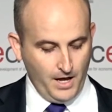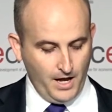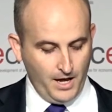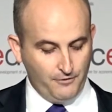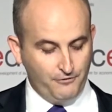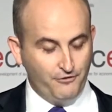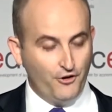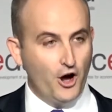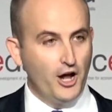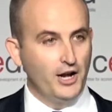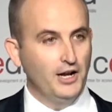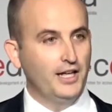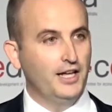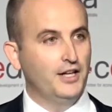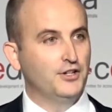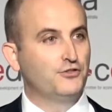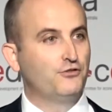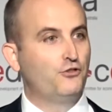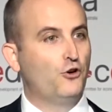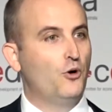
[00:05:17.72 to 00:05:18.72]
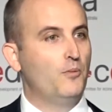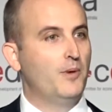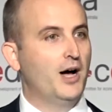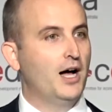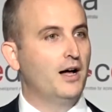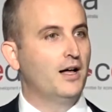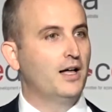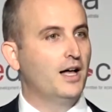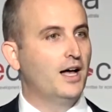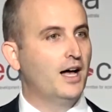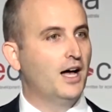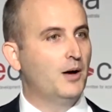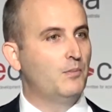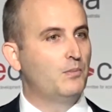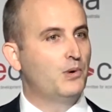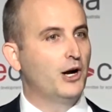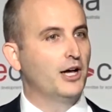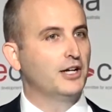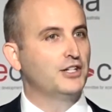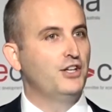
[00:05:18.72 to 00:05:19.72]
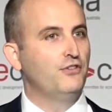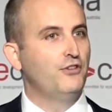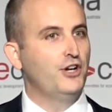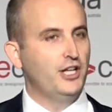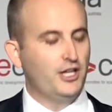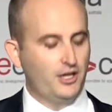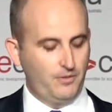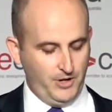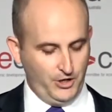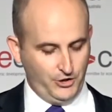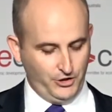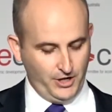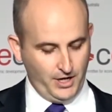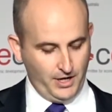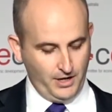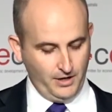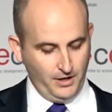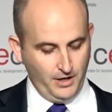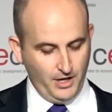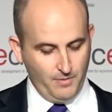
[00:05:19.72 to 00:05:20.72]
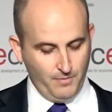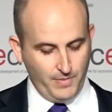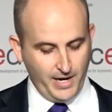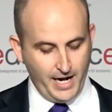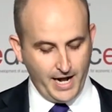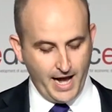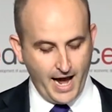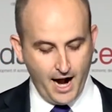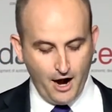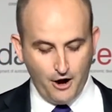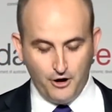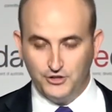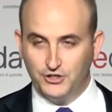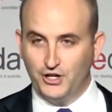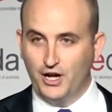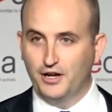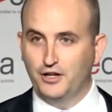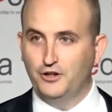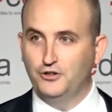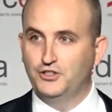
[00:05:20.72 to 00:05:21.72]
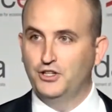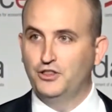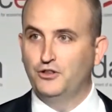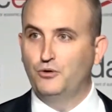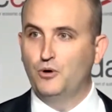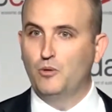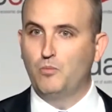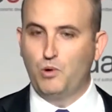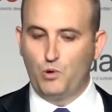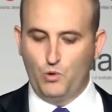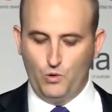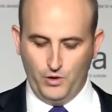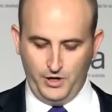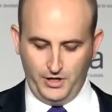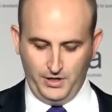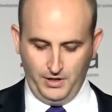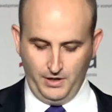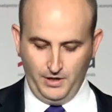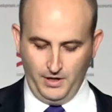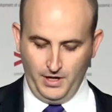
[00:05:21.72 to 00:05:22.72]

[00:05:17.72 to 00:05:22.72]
And finally, as former Productivity Commissioner Peter Harris argues in the report,